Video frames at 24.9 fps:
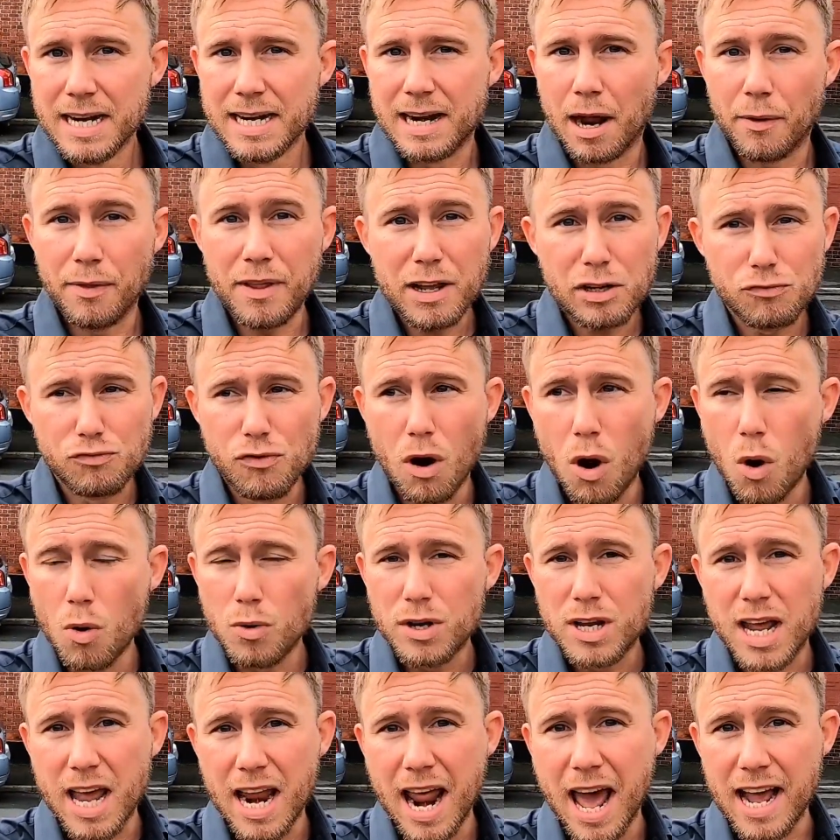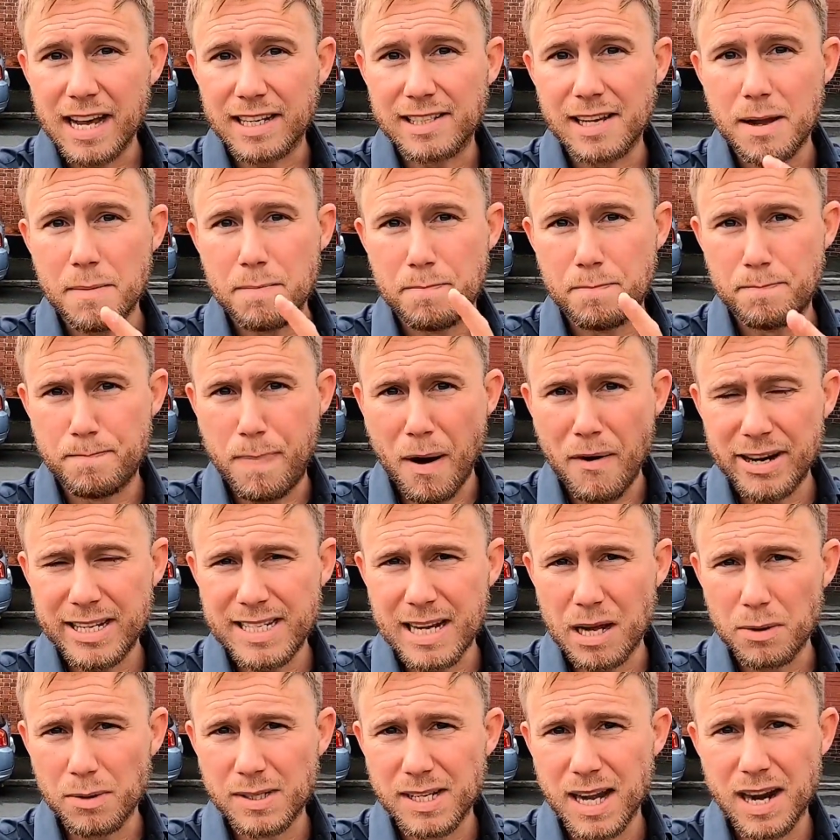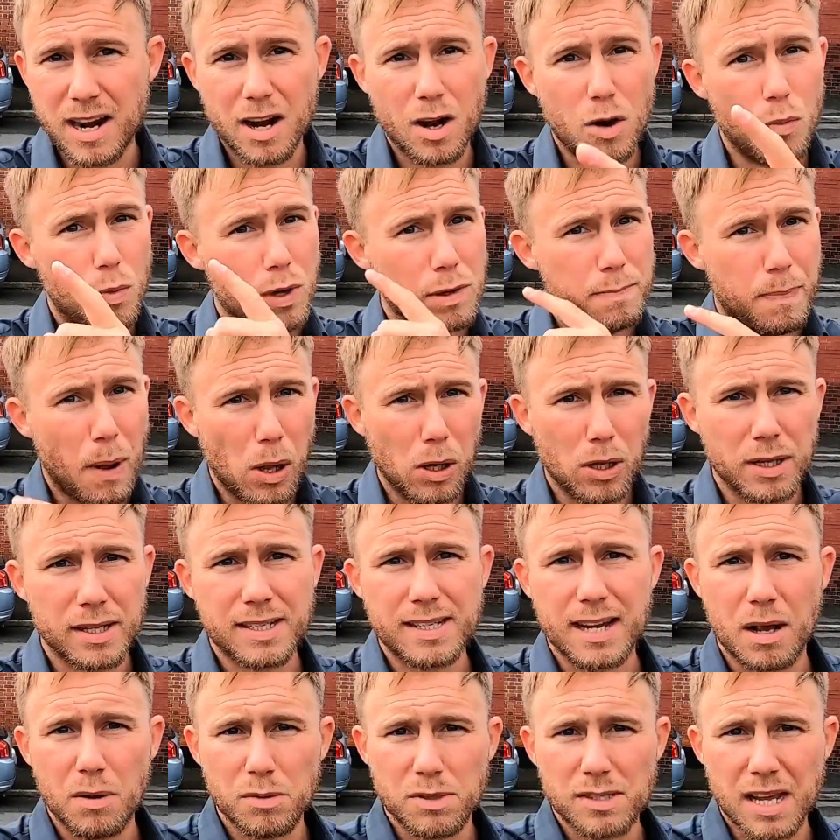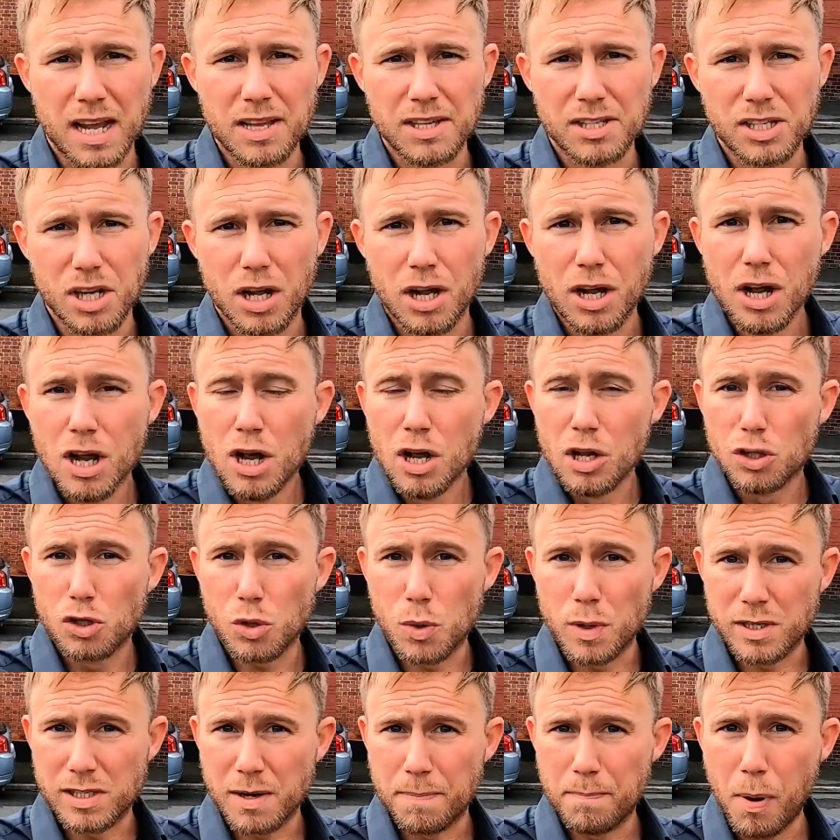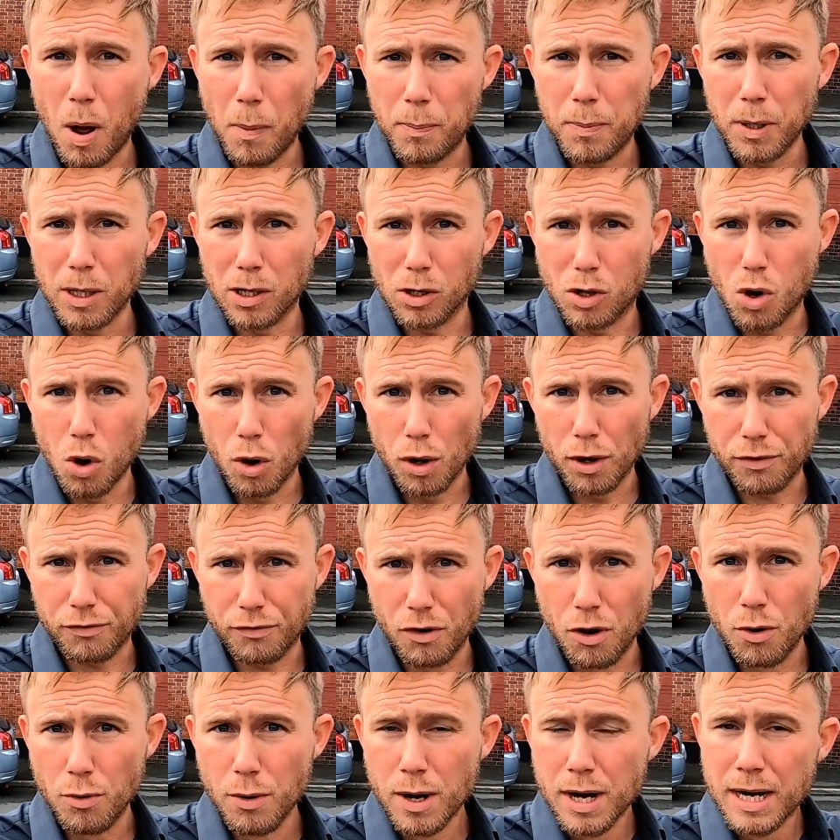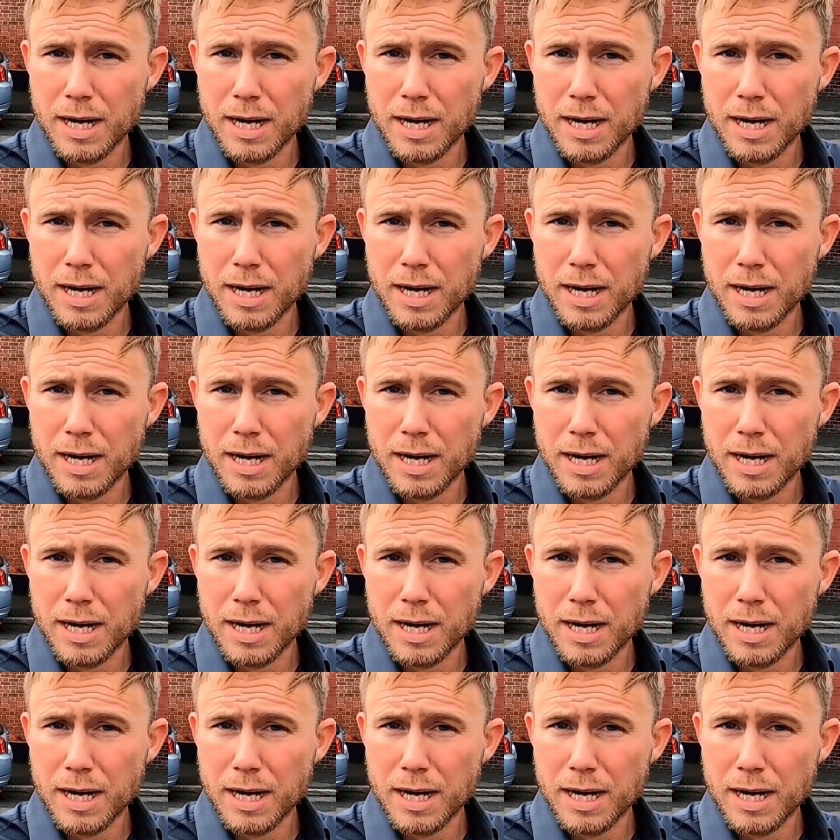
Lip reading: Now this road connects Bury Town Centre with Bolton Town Centre, so it's a popular cut through.